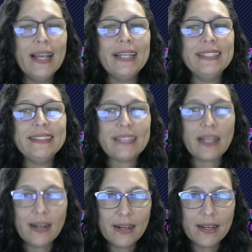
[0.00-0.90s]
and
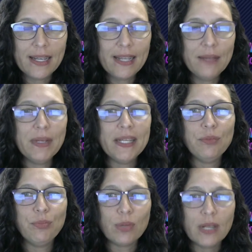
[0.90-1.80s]
time
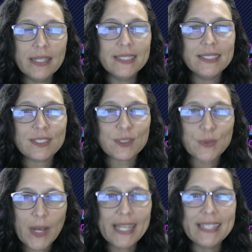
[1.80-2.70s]
and blood,
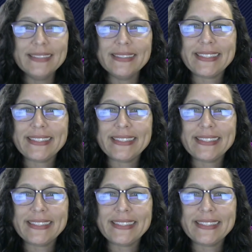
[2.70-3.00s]
sweat,